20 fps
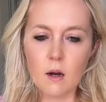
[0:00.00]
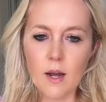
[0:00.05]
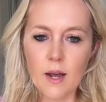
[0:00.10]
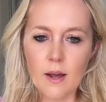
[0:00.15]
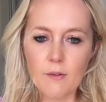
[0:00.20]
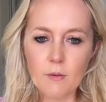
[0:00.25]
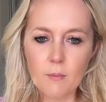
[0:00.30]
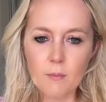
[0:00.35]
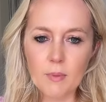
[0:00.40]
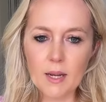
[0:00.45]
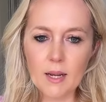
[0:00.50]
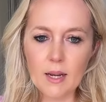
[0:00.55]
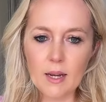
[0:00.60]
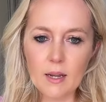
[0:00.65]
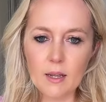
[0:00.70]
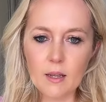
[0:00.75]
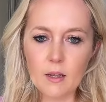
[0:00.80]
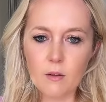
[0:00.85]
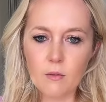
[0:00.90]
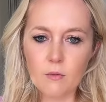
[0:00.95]
I haven't been
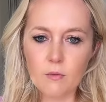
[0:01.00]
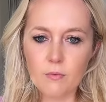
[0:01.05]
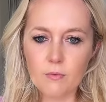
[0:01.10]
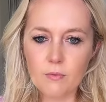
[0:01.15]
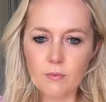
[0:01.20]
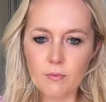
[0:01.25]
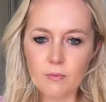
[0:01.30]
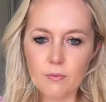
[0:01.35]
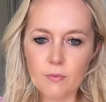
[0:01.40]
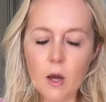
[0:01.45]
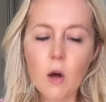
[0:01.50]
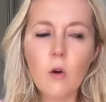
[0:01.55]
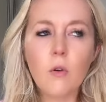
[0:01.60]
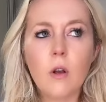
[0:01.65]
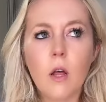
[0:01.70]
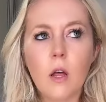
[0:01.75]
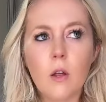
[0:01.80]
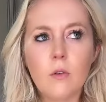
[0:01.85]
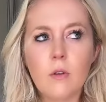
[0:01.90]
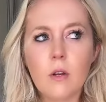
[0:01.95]
in it.
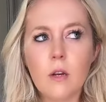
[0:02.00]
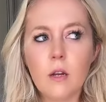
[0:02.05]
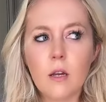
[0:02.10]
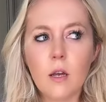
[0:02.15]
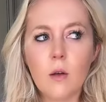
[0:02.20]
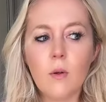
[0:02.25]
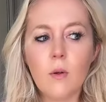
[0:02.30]
Oh no, did I